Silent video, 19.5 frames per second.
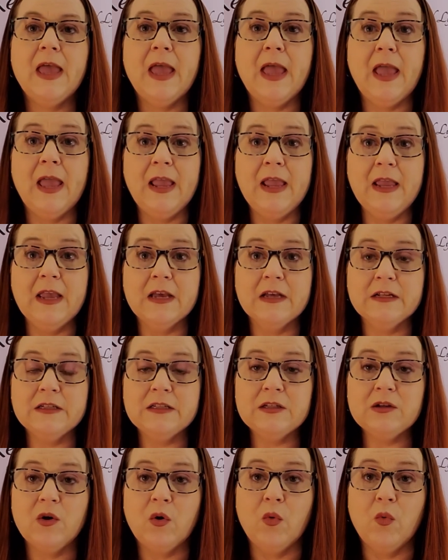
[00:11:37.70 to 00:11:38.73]

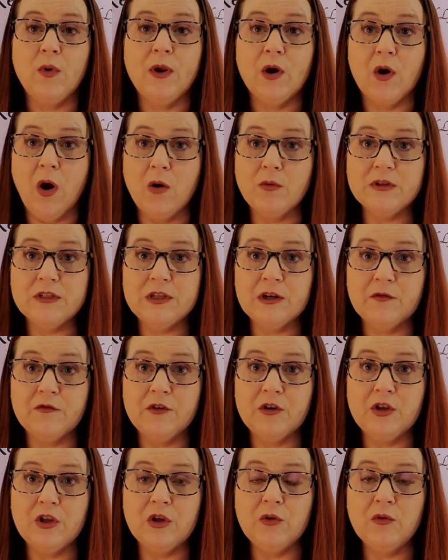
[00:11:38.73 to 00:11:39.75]
And we are always here for
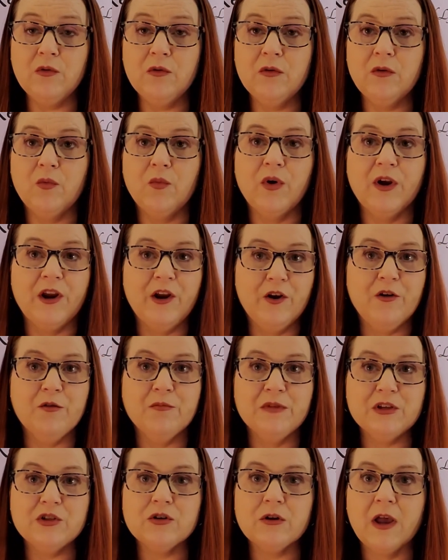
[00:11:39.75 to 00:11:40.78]
you. We're here to
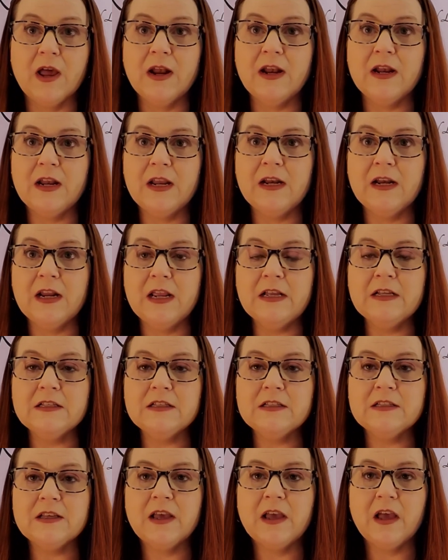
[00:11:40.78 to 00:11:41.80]
meet your editing
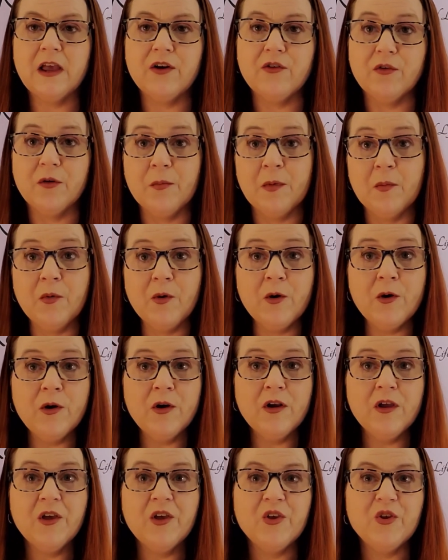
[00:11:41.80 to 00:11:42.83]
needs. And remember,
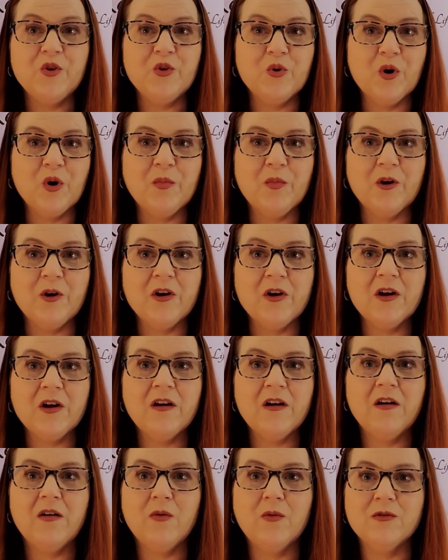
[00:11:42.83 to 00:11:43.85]
your book
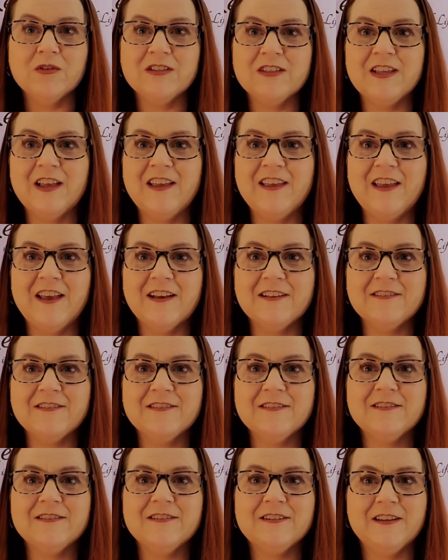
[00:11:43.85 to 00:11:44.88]
will say yes
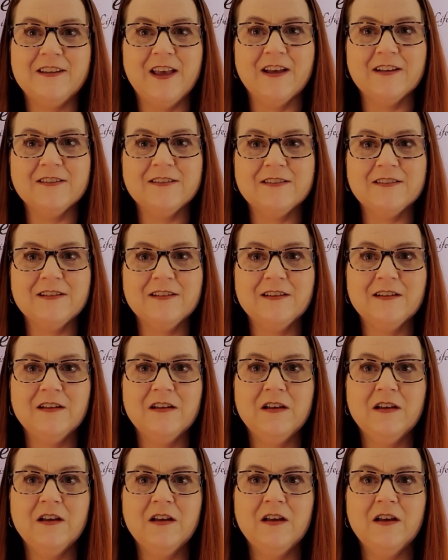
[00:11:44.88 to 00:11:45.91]
to yes.
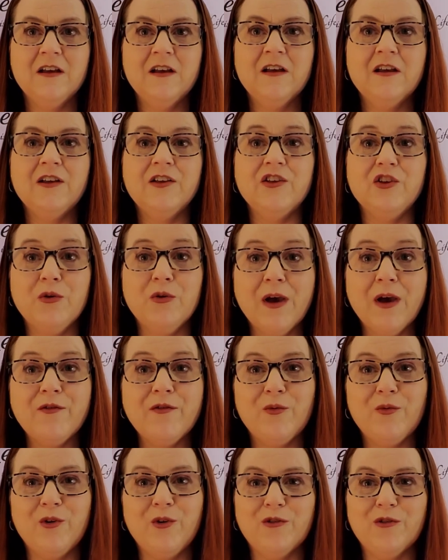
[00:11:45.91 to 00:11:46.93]
You have a
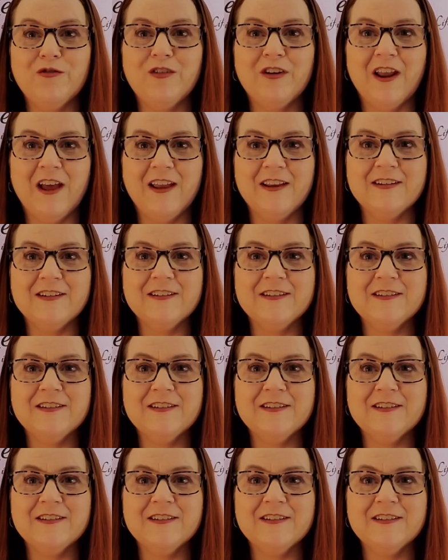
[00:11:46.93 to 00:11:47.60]
wonderful night.